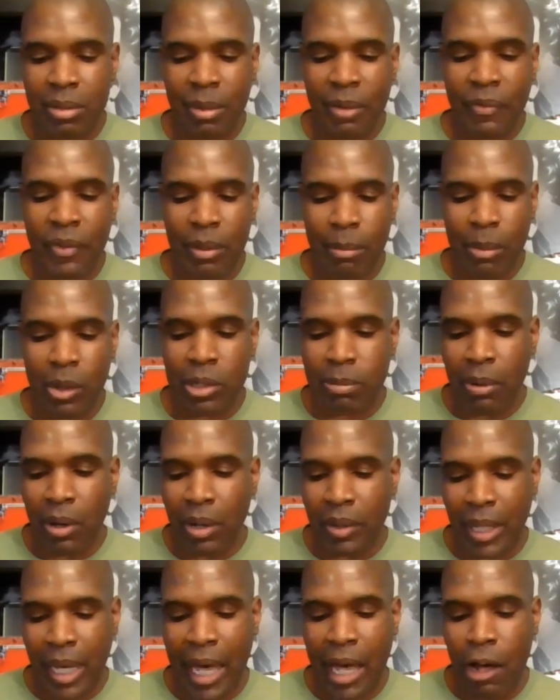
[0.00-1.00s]
I mean, for the most
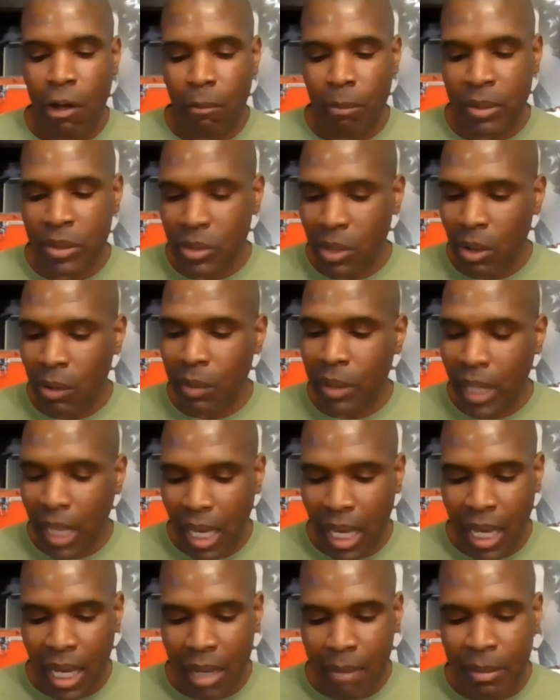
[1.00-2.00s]
part, the album is
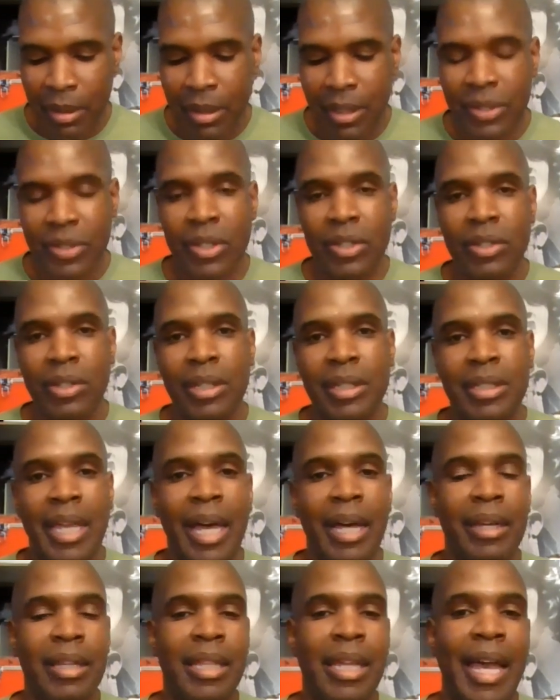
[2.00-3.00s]
okay, but this isn't
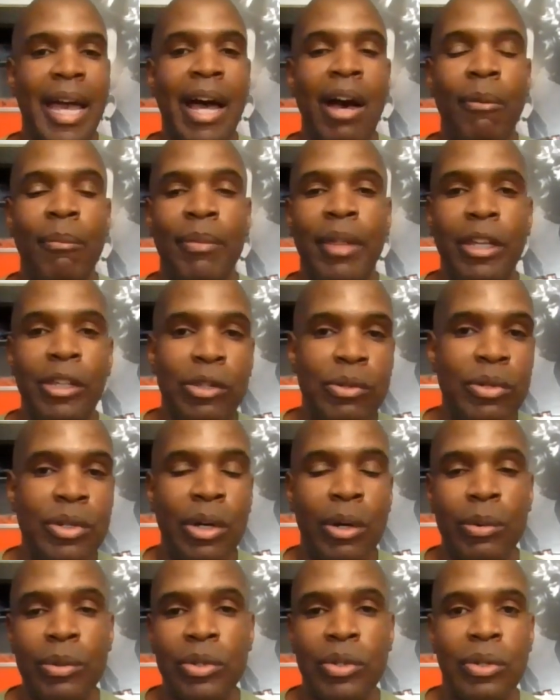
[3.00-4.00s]
exactly the album that you
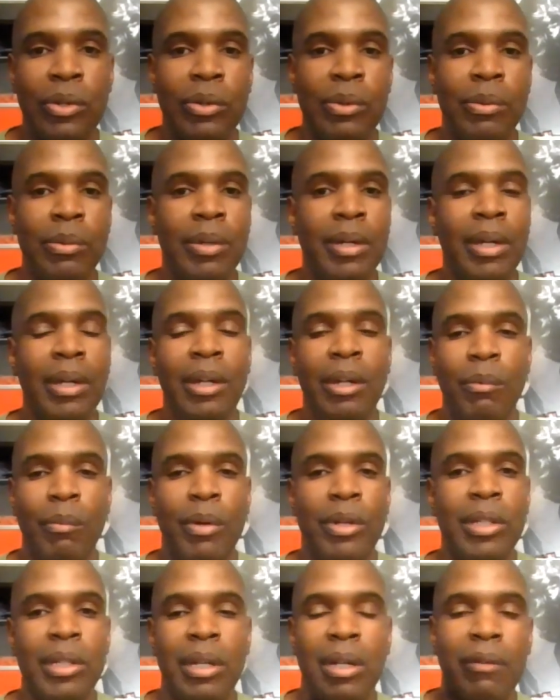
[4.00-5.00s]
go to
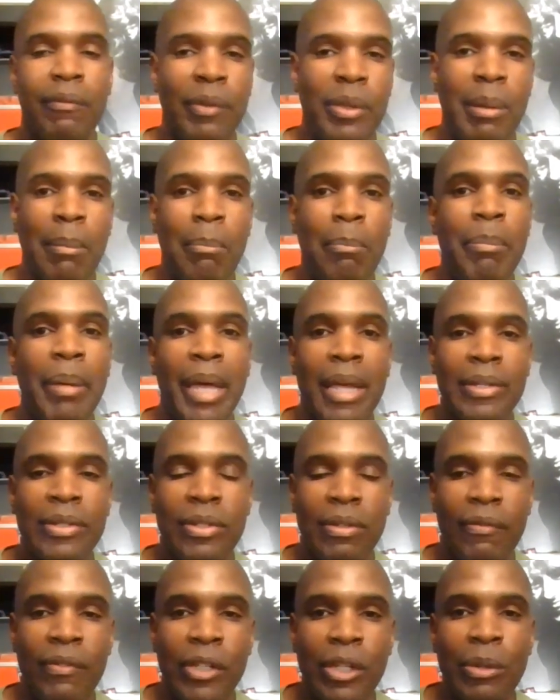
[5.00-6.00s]
when you're looking for the
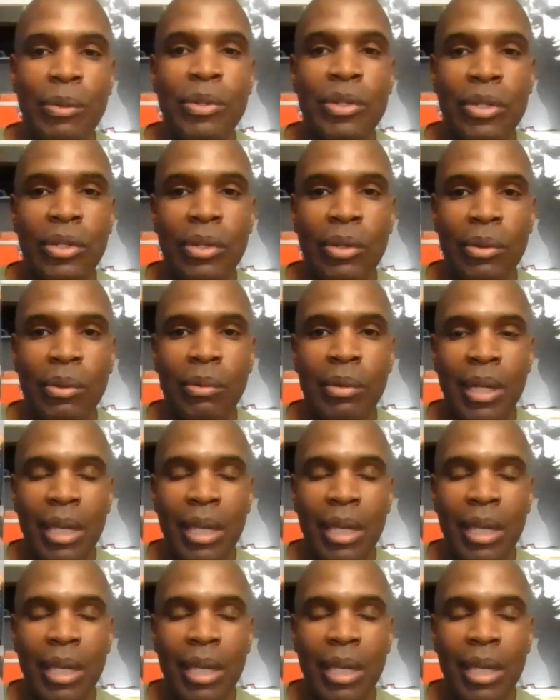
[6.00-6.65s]
best of U2,